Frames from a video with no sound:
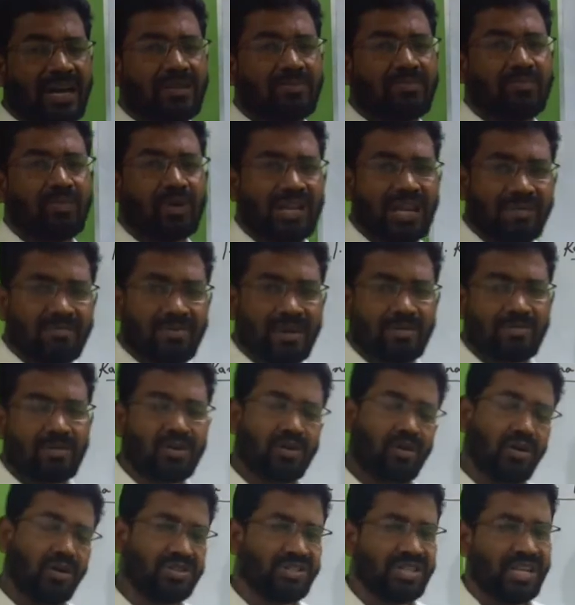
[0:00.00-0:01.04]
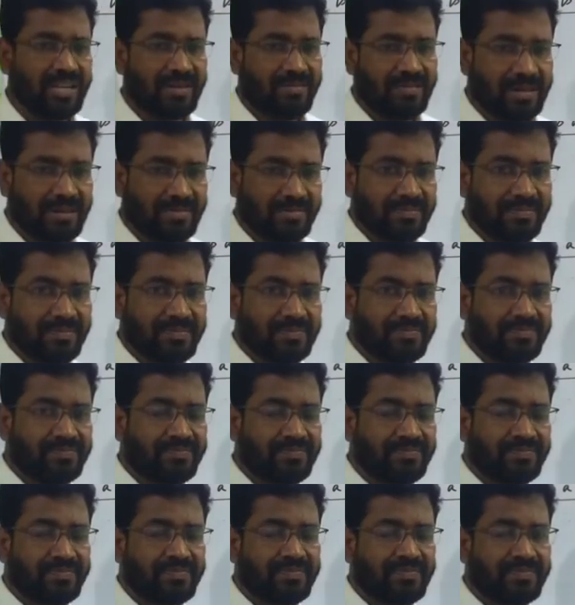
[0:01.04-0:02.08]
modal verb or auxiliary verb.
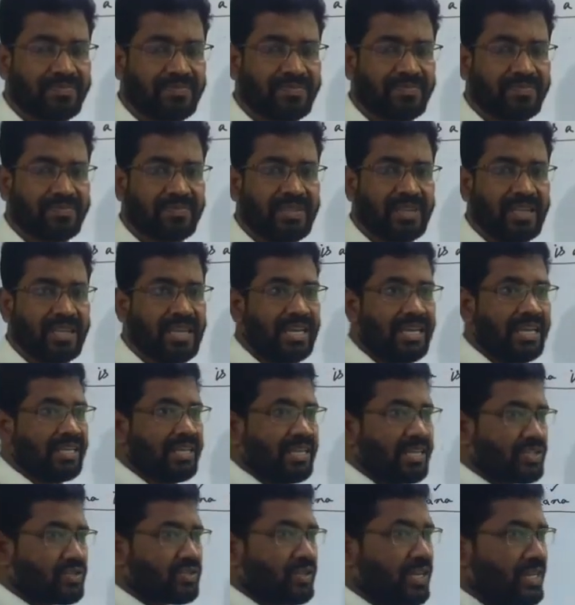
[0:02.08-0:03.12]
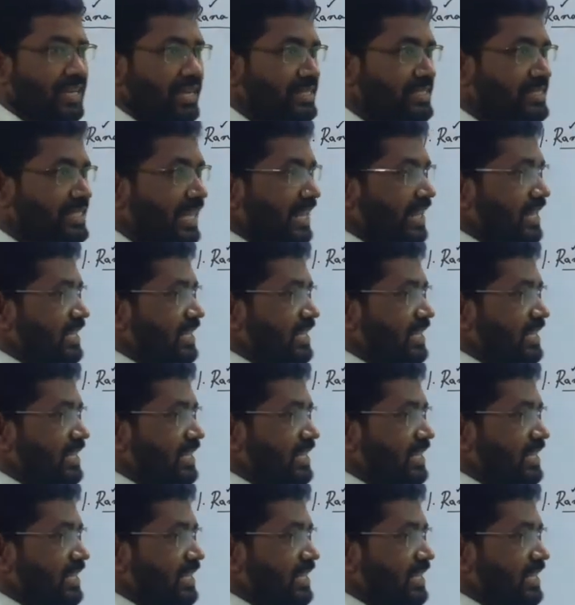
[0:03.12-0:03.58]
Yes, student, let's see another